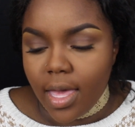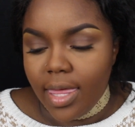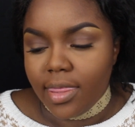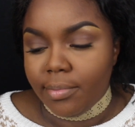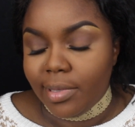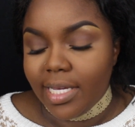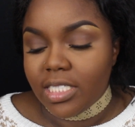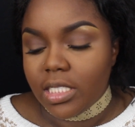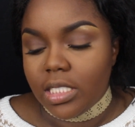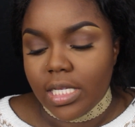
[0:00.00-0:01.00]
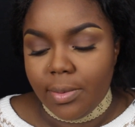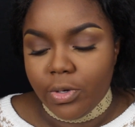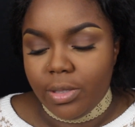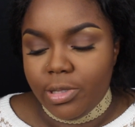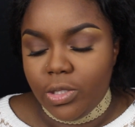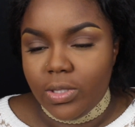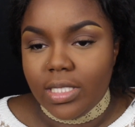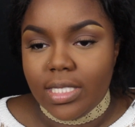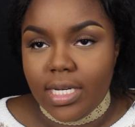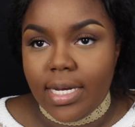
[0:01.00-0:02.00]
And the blushes that I'm going to be
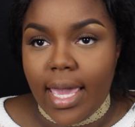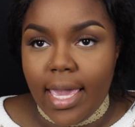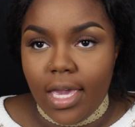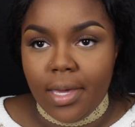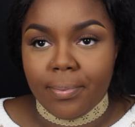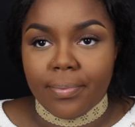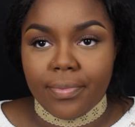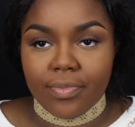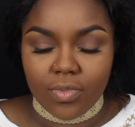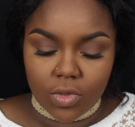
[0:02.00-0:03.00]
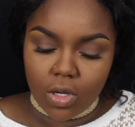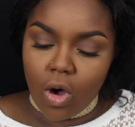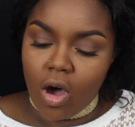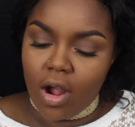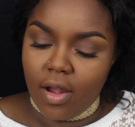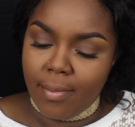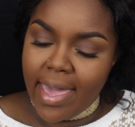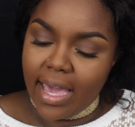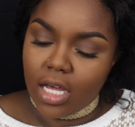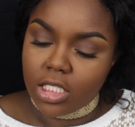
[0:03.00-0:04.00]
using today are
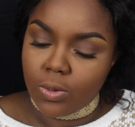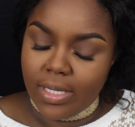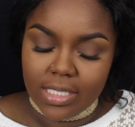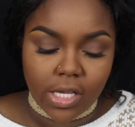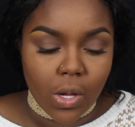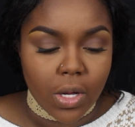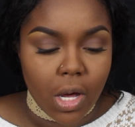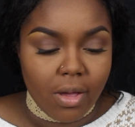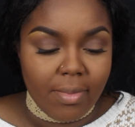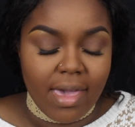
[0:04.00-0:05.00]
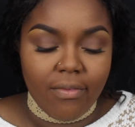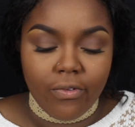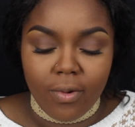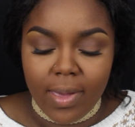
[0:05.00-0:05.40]
MAC Sweet as Cocoa and MAC